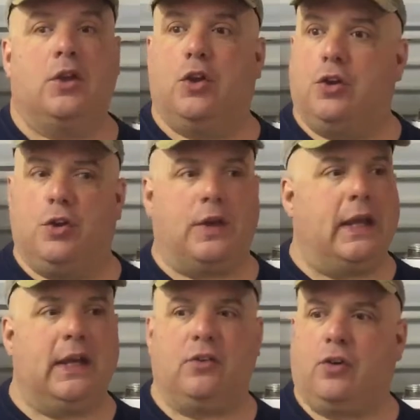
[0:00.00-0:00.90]
You
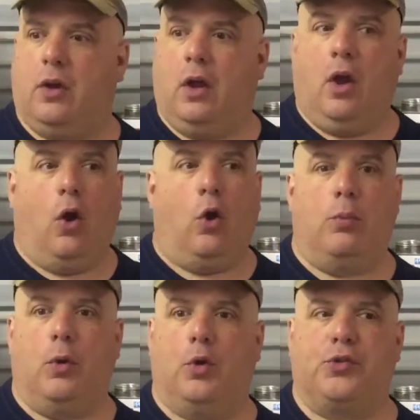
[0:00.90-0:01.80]
get into
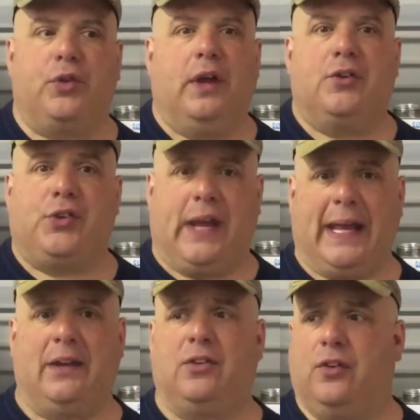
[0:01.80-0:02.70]
almost
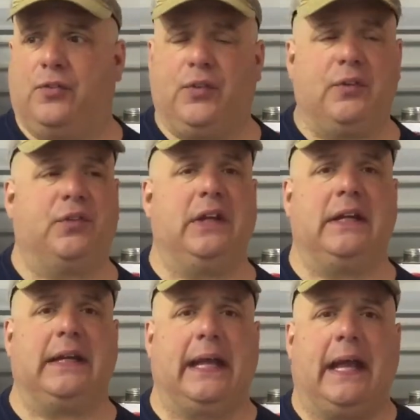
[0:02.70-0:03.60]
10 to
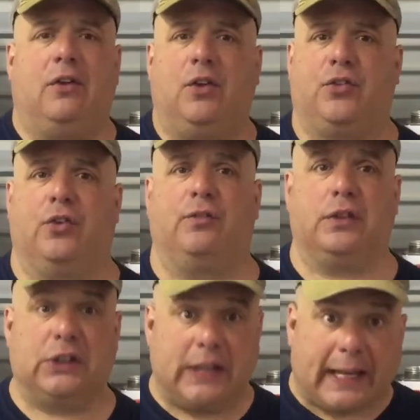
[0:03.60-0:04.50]
15 gallons of
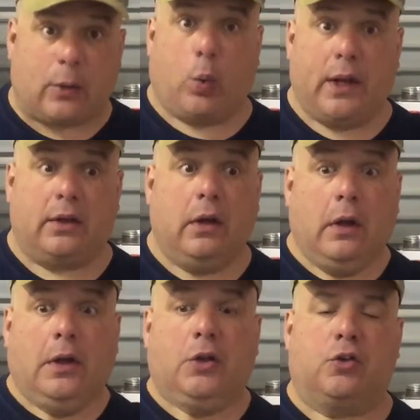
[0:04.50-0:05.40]
liquid
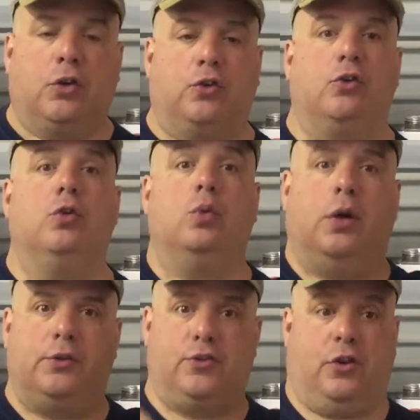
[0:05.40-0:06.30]
to
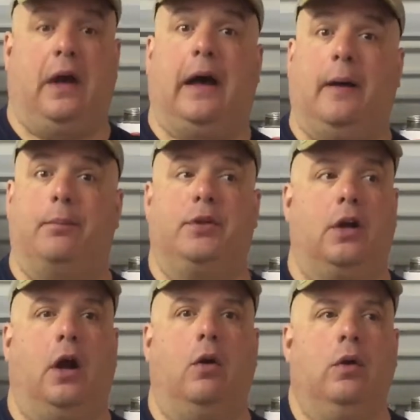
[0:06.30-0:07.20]
do a job,
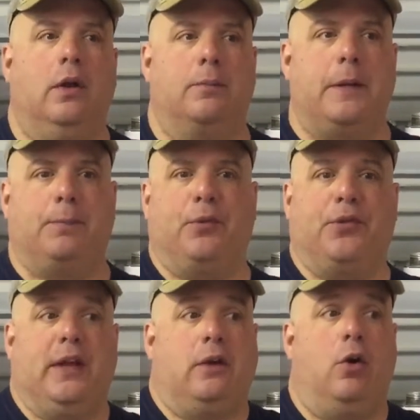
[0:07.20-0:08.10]
you know. People
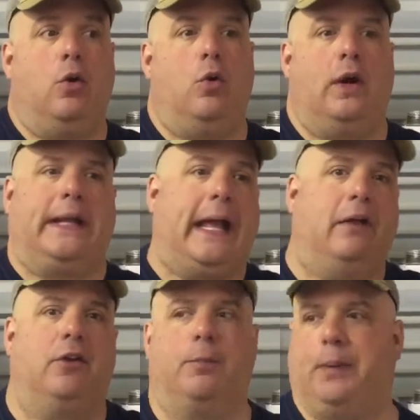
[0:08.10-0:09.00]
think, oh, a
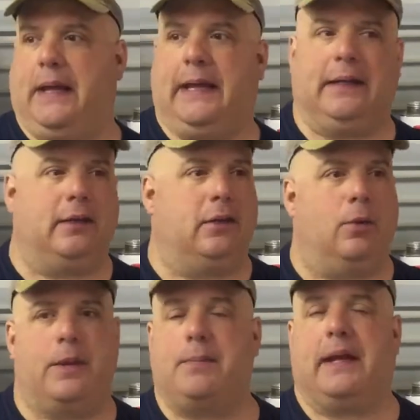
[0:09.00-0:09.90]
gallon of paint and, you
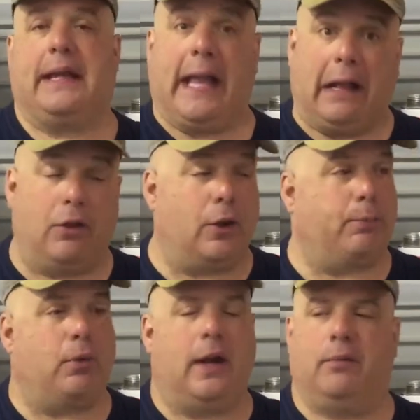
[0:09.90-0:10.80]
know, maybe a gallon
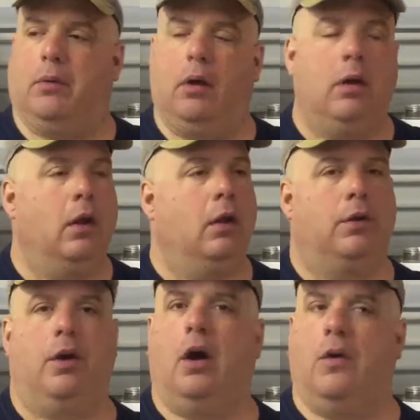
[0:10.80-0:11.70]
of primer.
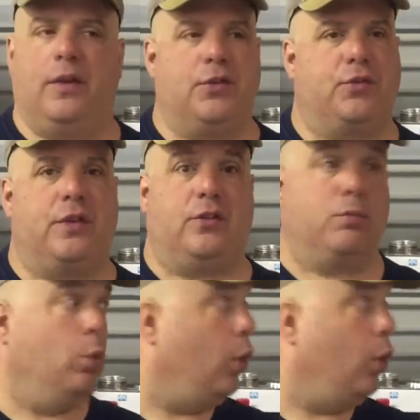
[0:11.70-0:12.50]
No, there's